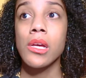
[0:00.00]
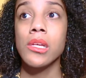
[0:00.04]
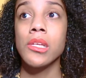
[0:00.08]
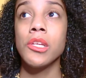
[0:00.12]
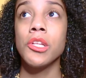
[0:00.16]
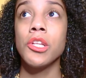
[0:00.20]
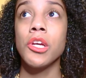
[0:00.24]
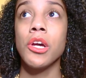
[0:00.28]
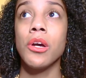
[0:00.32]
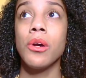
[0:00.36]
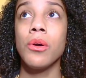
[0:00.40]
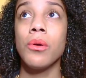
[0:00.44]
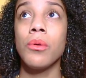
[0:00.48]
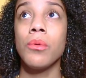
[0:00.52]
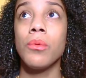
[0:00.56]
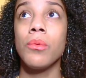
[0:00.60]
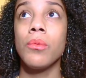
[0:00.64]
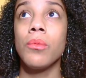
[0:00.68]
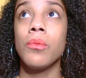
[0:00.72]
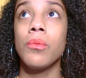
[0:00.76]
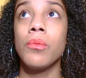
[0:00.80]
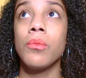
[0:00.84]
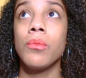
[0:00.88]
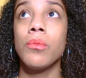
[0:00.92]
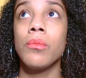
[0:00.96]
you
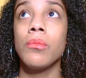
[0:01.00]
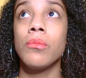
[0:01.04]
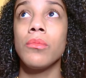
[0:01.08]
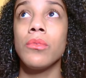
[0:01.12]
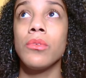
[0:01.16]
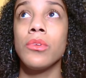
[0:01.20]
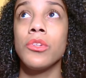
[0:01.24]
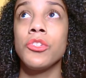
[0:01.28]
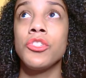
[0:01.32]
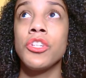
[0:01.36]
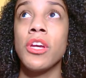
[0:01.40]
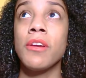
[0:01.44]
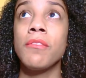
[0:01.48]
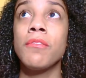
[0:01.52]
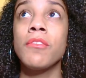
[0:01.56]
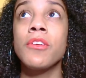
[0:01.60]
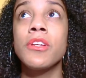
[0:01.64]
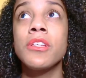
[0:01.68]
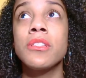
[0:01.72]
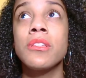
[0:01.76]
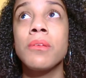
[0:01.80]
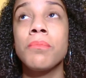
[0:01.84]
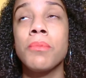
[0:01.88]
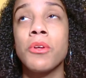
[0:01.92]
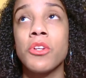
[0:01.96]
know,
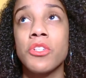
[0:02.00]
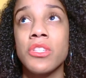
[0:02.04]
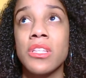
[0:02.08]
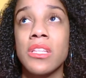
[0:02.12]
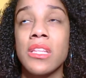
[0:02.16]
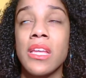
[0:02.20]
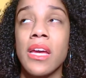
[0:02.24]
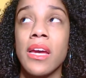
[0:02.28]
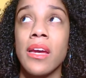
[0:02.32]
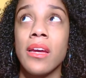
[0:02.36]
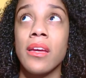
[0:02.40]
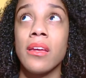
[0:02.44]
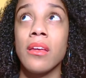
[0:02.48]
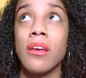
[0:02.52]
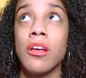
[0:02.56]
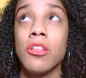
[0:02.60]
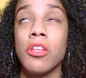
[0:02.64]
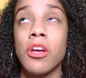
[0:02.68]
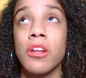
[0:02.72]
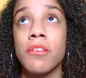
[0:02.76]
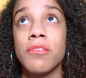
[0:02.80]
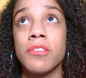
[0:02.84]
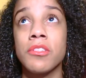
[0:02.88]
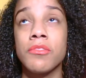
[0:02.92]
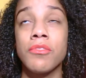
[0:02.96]
Jeffree's a person that a
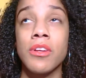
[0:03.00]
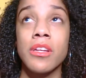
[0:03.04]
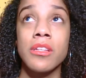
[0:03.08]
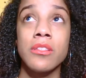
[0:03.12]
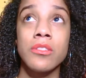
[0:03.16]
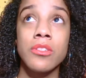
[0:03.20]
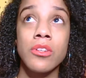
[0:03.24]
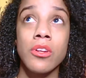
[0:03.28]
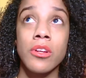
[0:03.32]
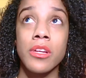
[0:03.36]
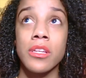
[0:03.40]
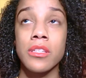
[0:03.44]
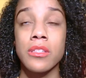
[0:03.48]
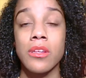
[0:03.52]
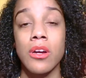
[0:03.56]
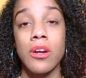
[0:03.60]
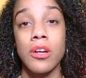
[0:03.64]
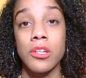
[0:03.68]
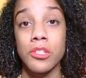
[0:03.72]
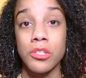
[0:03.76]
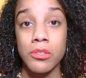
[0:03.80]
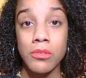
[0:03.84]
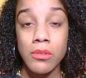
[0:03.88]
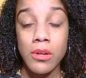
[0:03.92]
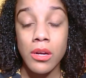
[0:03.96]
lot of his friends are his
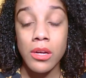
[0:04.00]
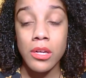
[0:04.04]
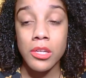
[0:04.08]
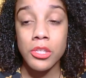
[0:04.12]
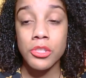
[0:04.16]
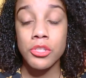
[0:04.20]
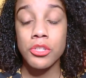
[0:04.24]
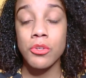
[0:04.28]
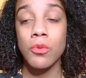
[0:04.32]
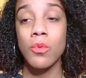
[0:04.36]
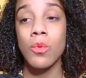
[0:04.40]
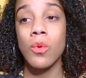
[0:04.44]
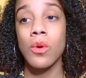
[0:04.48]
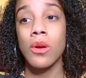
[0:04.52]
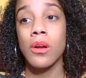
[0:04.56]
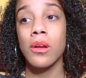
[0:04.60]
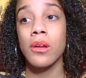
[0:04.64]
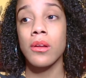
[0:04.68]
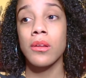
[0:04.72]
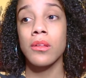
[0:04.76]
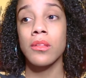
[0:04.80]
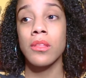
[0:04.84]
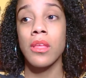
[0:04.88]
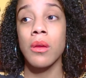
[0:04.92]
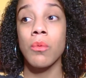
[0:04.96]
entourage
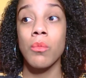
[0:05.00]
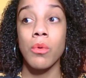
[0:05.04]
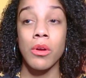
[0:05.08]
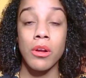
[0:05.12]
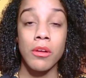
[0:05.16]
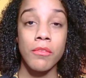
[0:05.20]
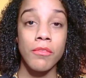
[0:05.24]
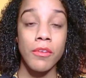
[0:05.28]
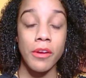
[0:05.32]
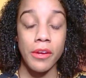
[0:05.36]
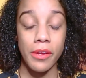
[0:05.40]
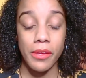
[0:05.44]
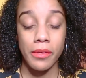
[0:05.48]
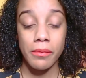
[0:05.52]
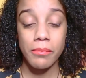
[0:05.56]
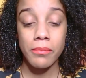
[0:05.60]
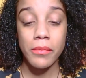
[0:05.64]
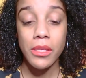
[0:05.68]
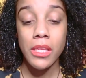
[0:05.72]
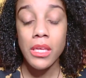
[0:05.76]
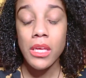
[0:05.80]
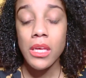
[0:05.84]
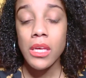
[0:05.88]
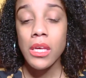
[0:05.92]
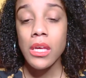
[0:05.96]
or they work for him.
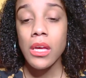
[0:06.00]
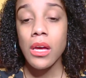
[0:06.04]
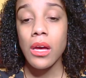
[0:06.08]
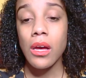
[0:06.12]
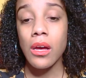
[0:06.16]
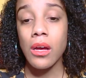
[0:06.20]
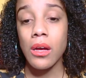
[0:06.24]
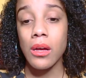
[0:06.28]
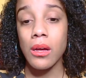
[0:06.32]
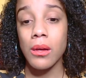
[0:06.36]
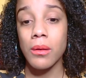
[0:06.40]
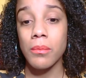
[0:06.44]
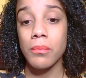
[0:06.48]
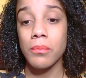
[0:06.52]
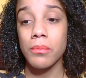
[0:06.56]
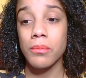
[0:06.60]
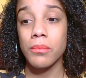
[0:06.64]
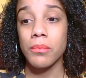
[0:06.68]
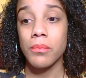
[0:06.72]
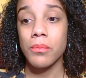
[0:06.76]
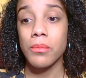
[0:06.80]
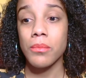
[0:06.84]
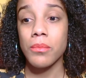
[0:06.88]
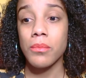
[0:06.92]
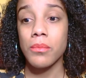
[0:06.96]

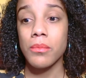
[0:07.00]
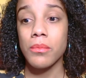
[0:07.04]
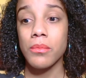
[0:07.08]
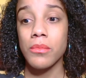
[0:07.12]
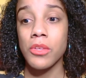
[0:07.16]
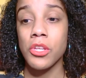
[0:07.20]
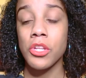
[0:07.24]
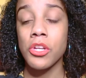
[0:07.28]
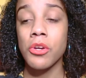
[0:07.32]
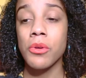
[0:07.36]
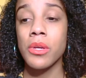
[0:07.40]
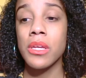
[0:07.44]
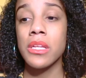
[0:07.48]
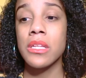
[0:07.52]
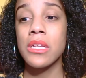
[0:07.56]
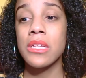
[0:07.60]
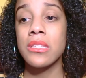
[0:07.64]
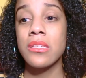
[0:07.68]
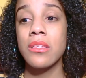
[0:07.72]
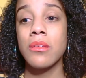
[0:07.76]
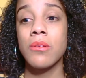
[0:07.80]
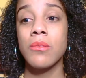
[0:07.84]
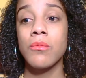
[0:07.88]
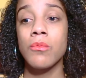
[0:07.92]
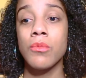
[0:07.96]
Um, you know, he
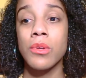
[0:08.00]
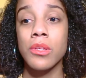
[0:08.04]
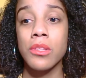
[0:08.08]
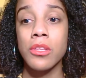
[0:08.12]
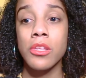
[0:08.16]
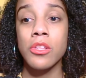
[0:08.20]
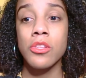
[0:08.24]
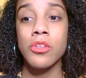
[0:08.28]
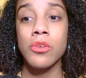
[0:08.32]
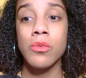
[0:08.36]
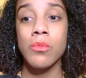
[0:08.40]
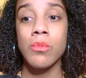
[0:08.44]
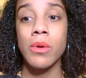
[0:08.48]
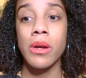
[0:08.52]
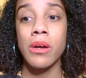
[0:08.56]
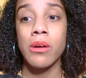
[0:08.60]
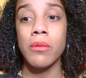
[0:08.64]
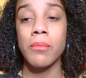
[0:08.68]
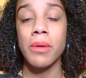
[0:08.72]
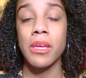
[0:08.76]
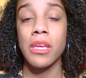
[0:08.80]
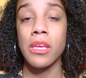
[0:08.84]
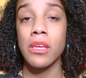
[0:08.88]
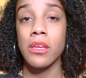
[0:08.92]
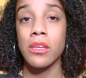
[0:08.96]
doesn't really do well
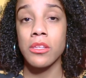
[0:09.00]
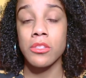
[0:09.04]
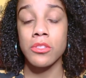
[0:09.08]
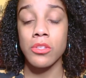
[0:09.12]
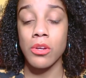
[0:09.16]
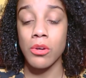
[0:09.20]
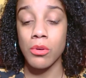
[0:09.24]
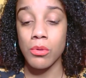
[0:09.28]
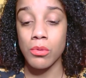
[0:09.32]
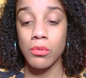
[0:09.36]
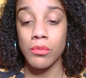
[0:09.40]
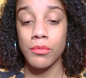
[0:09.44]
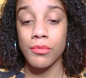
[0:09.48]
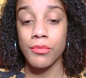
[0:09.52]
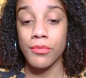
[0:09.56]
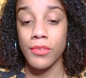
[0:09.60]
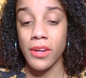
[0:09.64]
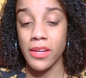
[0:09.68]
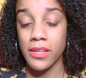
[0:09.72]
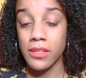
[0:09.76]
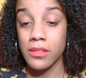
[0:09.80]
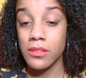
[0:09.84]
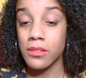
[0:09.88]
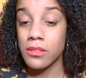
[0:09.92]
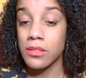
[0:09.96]
making his own
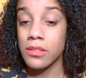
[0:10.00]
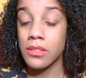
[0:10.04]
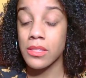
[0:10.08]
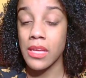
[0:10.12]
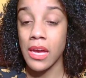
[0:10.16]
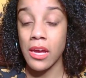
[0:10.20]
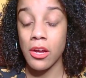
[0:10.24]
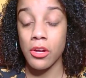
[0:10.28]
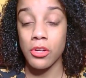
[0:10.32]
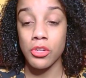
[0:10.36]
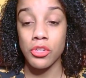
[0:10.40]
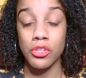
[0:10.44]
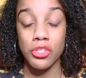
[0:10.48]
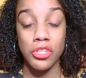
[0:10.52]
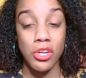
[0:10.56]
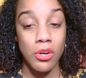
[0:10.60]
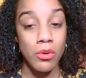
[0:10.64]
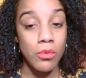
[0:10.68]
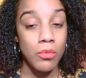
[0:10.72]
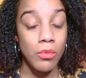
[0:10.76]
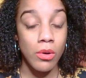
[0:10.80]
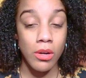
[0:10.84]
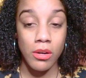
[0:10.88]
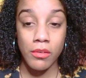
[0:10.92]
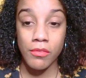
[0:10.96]
friends that
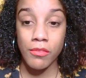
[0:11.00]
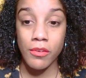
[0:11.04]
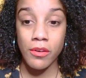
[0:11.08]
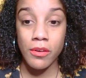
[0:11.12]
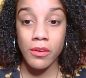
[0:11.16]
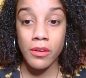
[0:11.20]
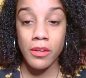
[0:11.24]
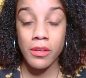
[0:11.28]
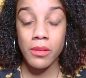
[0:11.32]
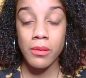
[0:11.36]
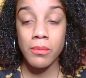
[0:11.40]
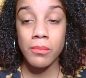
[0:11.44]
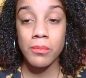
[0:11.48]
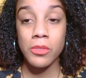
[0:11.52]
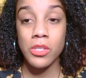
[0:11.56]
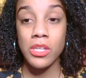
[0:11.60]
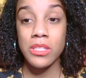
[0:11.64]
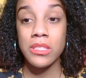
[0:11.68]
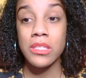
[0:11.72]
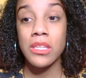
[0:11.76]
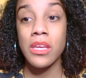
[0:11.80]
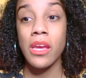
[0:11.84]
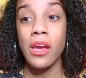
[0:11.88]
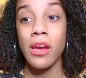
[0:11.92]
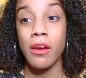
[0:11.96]
don't work for him.
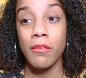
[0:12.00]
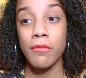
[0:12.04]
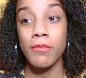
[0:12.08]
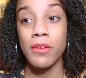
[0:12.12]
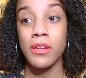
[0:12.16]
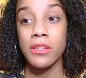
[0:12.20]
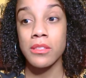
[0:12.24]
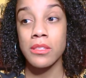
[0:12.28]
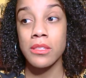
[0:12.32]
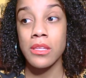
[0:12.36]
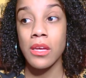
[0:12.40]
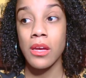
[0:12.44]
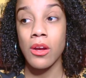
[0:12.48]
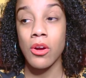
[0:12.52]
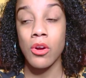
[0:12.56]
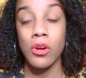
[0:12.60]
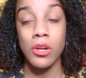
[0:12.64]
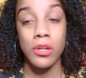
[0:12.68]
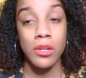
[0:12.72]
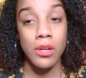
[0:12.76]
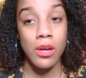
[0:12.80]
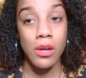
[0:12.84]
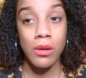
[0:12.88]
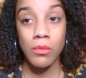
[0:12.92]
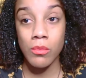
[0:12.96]
Does he have friends that
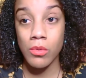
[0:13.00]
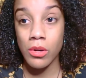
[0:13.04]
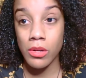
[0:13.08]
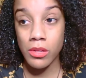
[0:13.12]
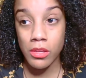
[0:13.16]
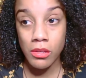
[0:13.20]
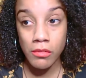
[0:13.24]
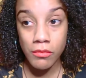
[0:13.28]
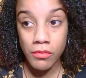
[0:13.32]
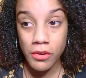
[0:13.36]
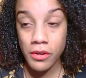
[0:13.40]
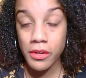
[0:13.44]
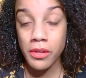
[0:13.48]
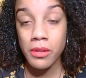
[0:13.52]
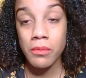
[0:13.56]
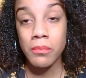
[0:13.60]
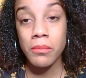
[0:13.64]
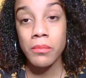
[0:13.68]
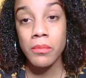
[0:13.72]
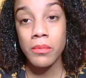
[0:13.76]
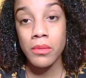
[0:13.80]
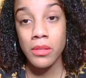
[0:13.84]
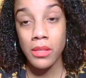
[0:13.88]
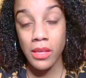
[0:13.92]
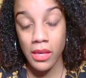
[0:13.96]
are not working for
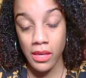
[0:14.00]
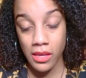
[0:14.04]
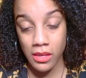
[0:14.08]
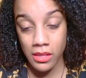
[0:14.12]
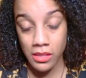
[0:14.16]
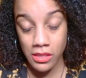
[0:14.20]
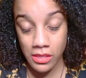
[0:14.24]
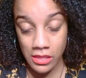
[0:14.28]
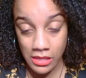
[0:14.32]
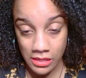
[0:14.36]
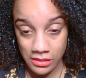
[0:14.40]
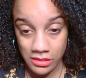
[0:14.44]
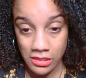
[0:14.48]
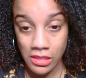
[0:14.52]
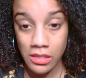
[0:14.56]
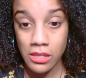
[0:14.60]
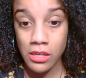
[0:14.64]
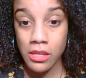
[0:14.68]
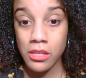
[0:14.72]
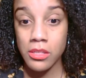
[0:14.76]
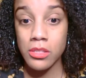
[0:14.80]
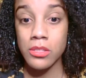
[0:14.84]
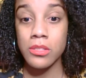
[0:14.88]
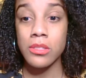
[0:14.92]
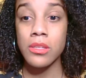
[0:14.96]
him? Yes, he
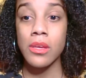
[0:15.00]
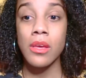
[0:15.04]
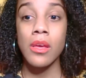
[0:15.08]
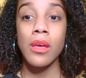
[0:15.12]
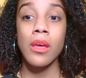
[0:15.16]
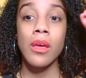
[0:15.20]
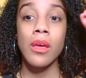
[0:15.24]
does.